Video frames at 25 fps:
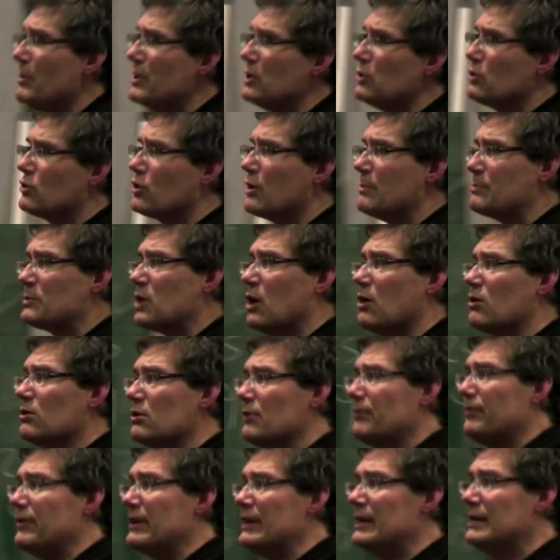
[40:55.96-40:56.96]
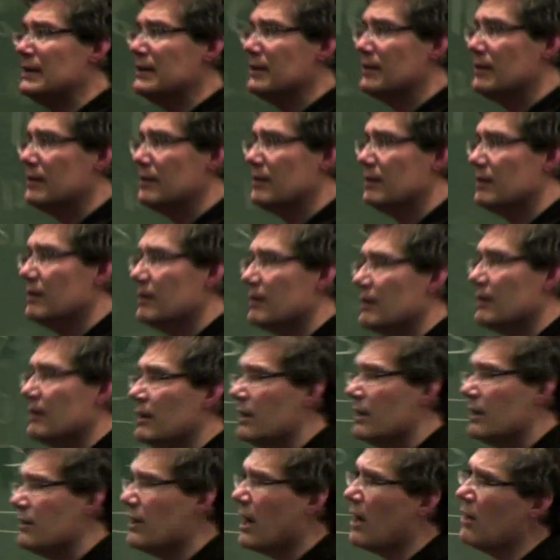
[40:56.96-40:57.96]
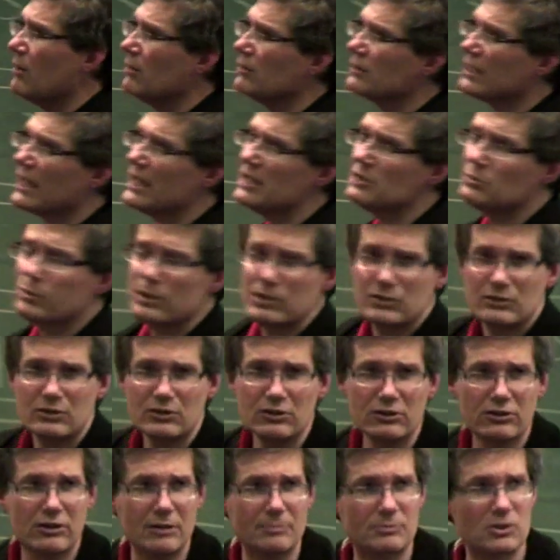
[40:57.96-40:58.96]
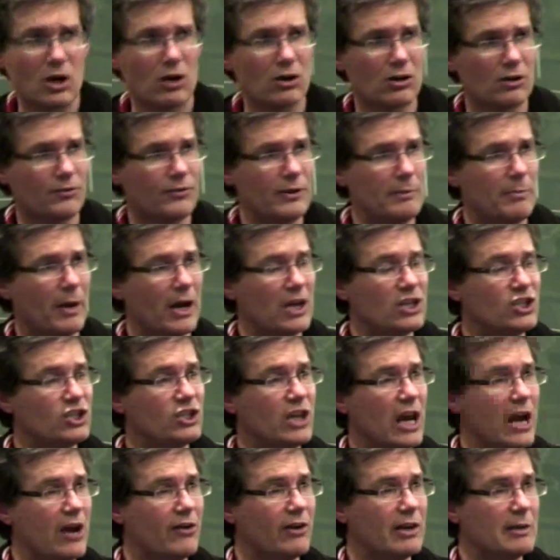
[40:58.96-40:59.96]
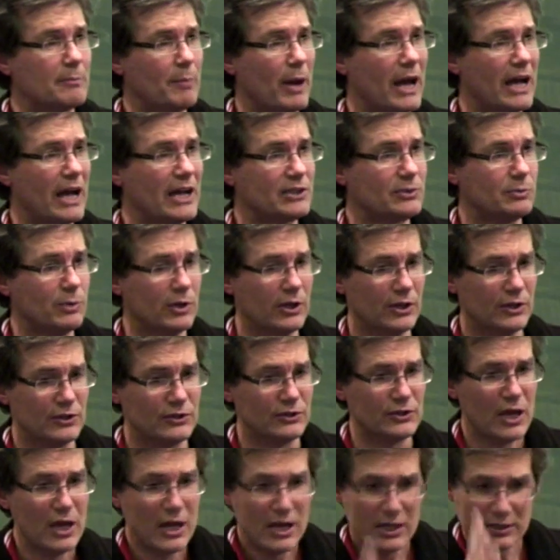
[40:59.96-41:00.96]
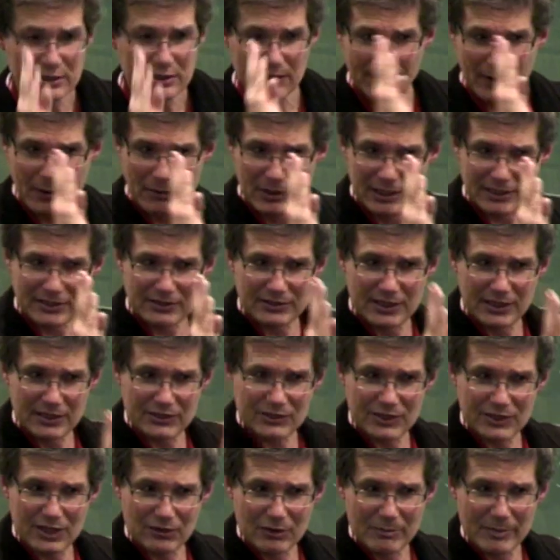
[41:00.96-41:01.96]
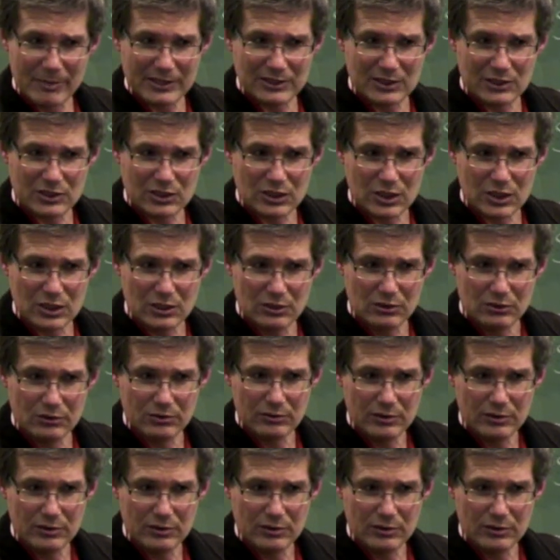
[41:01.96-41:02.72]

when we do cryptography, in the old days, we used to do cryptography by sharing passwords. So if I wanted to send a secret message to